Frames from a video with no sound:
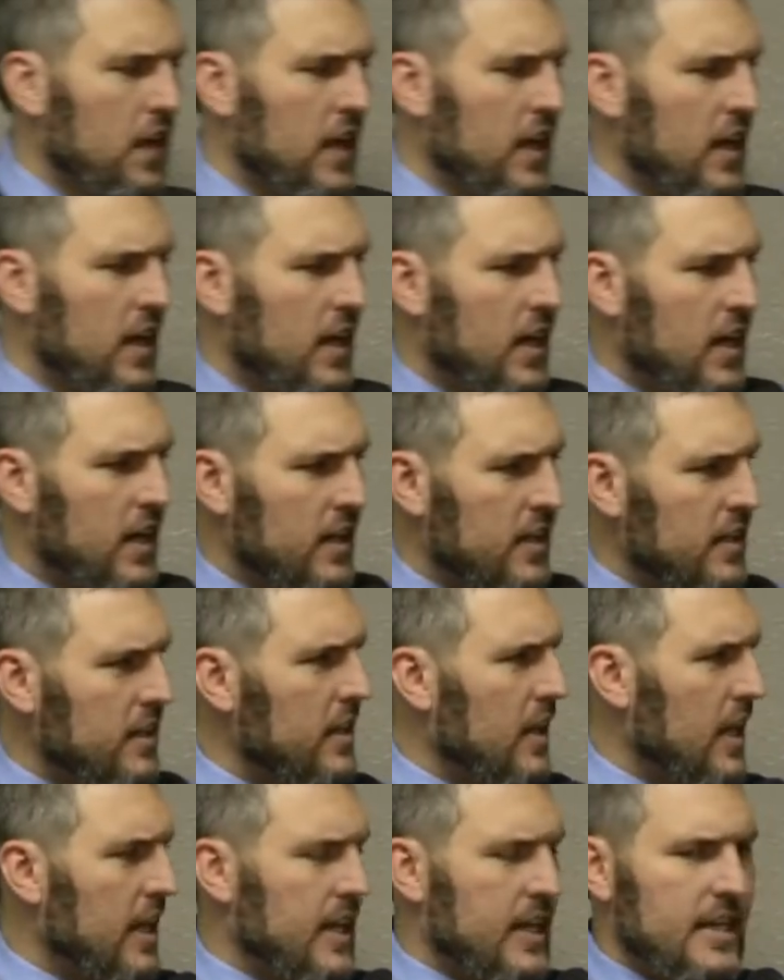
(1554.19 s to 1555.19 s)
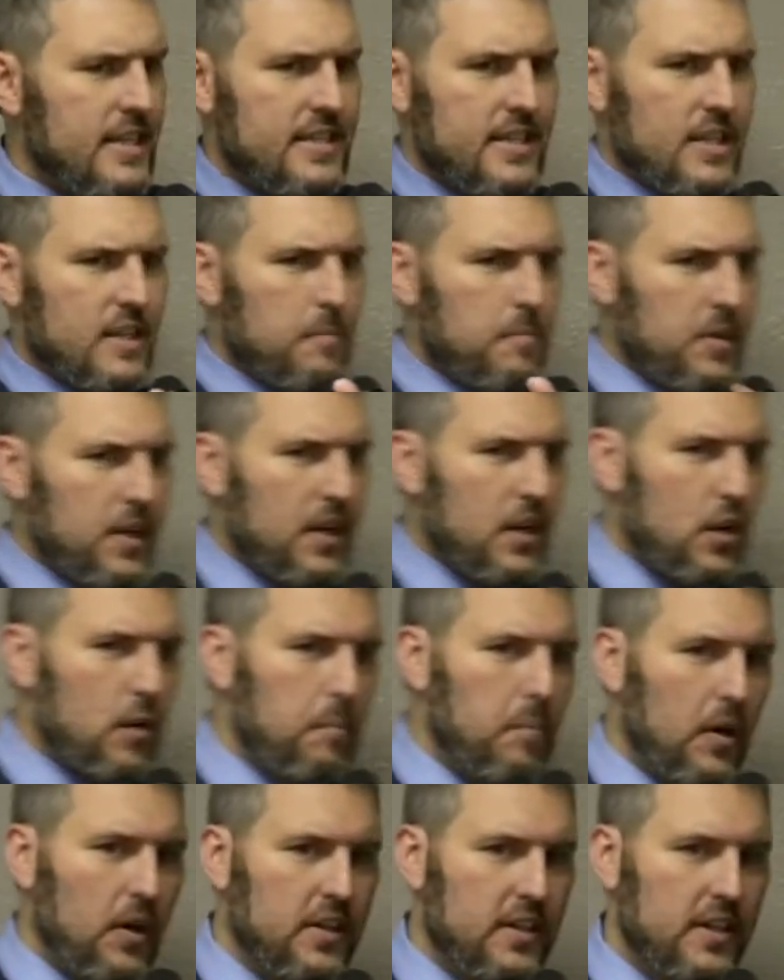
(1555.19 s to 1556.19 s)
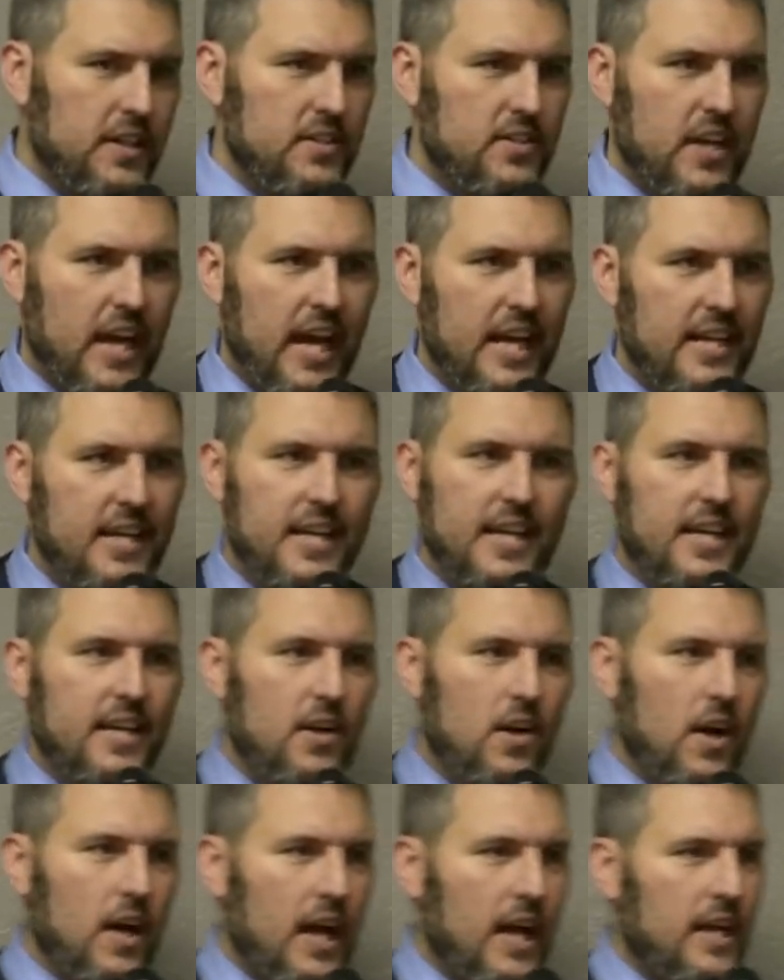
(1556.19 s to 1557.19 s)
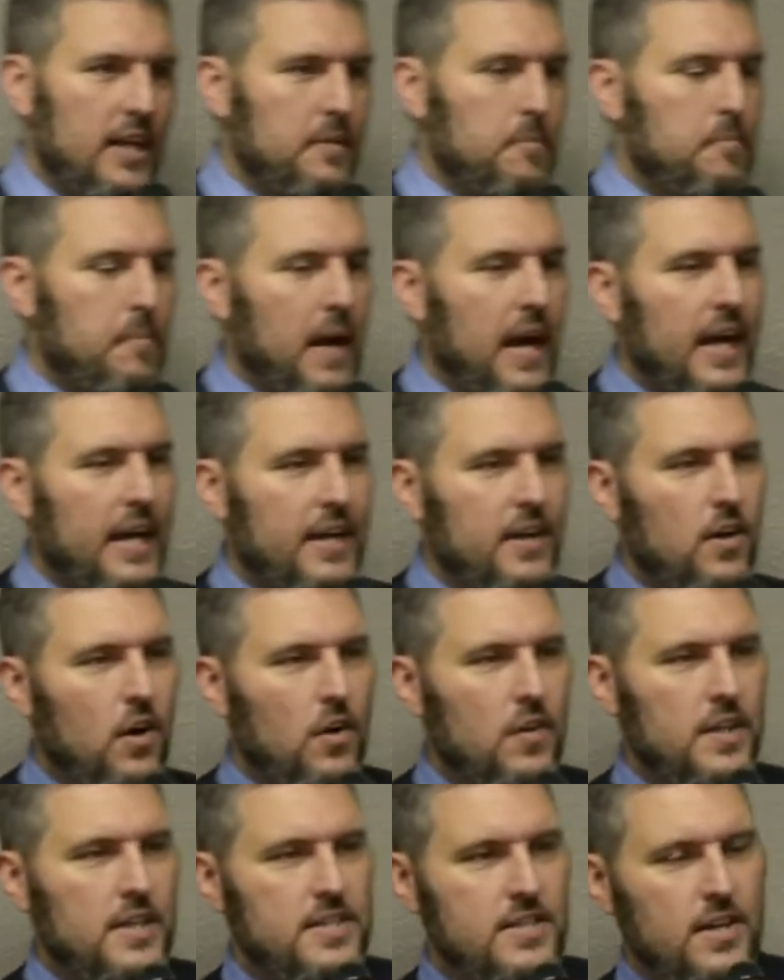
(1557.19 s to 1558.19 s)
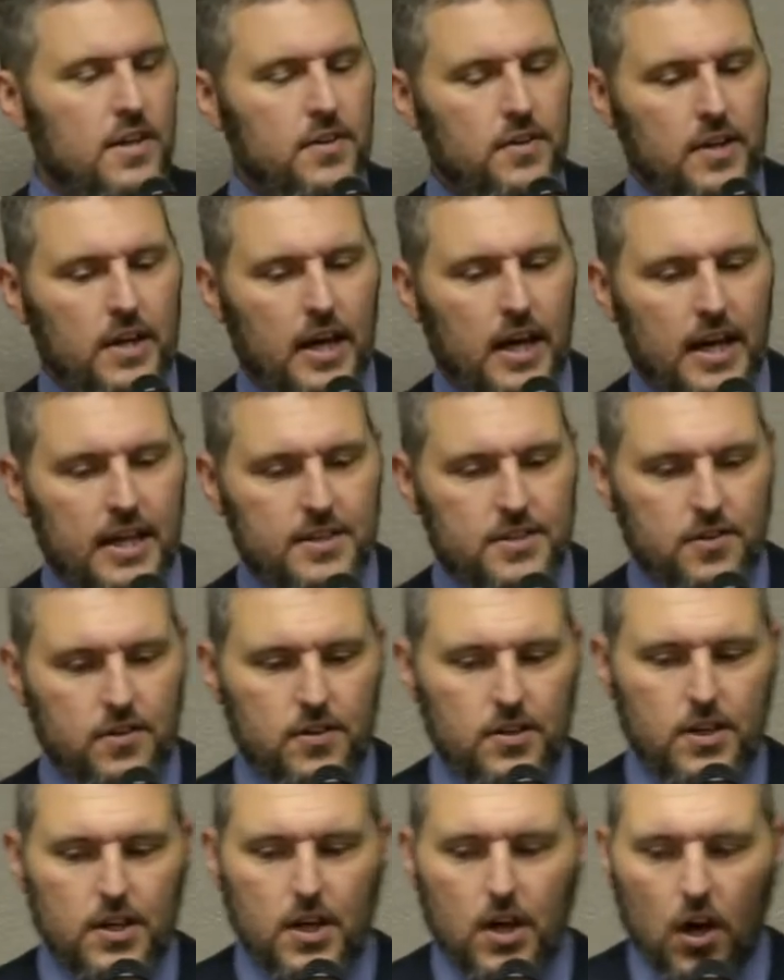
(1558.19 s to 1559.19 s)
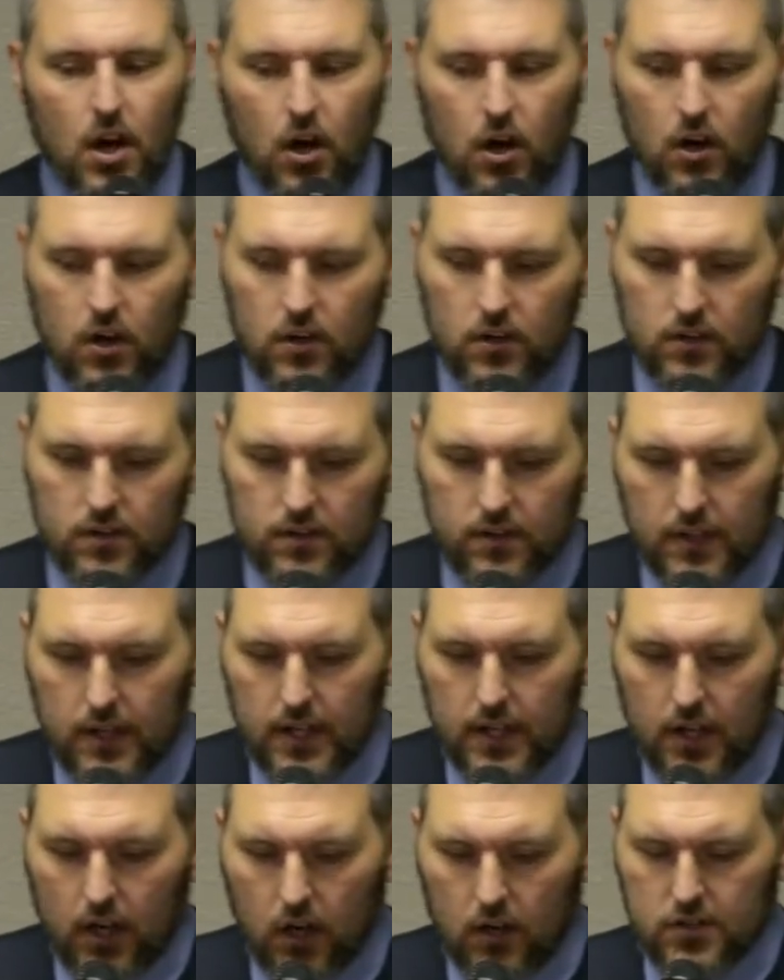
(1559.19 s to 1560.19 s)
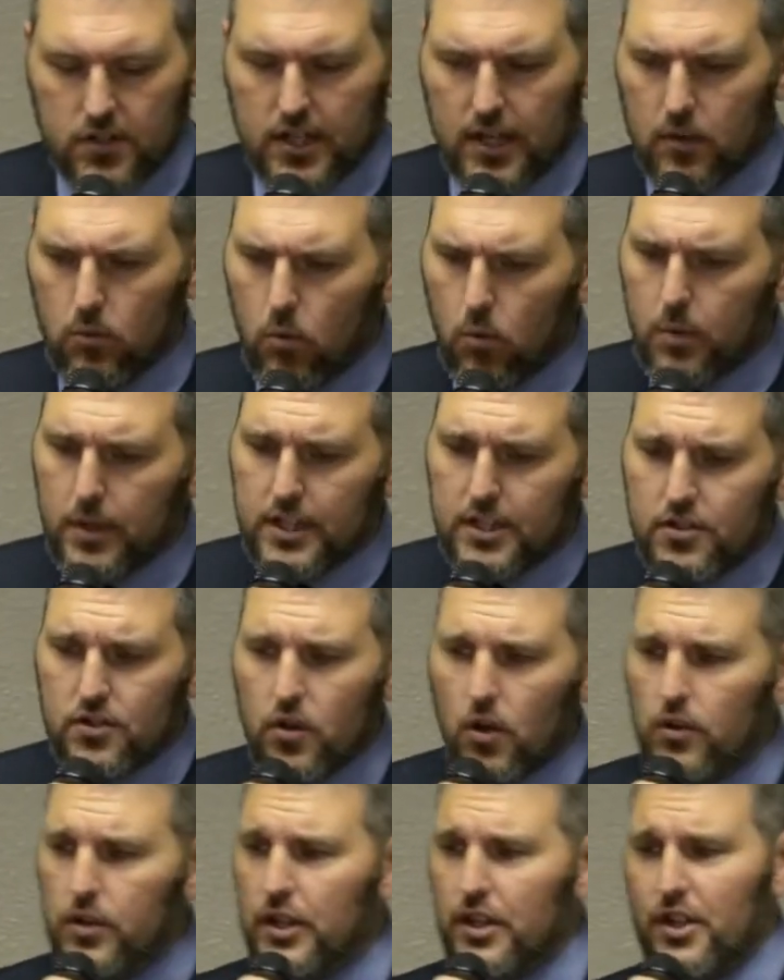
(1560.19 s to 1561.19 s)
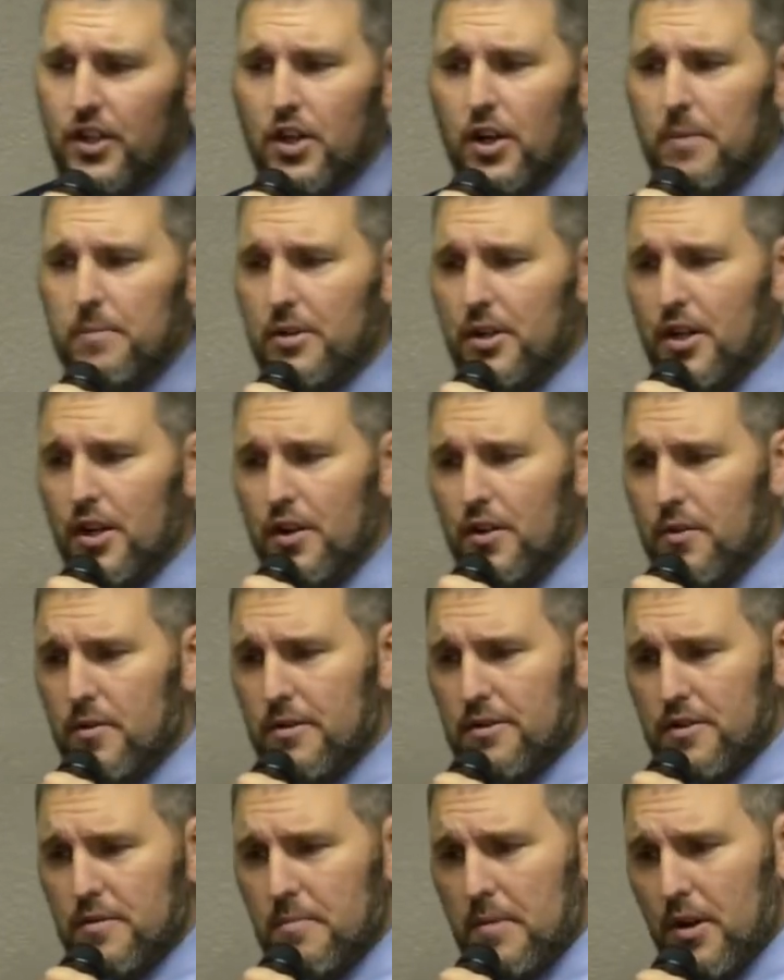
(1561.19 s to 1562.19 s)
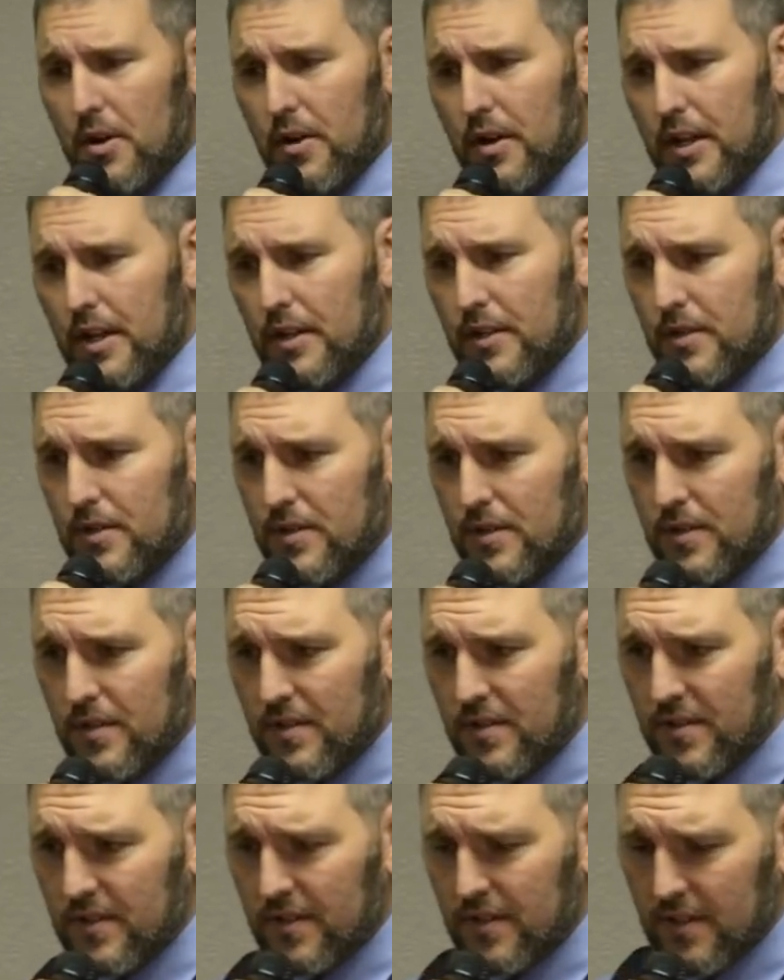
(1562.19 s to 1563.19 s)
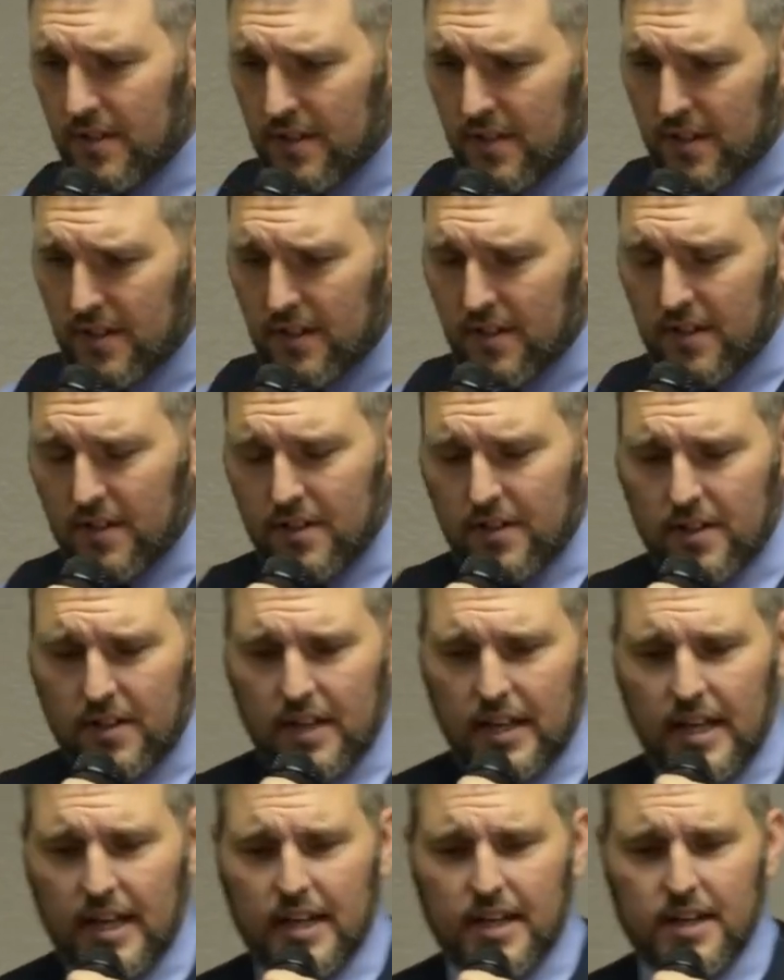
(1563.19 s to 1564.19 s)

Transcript: the uh, like he said the political pundits Hannity and, and Beck and all these other guys are are are saying well, we just all need to come together as Americans yeah.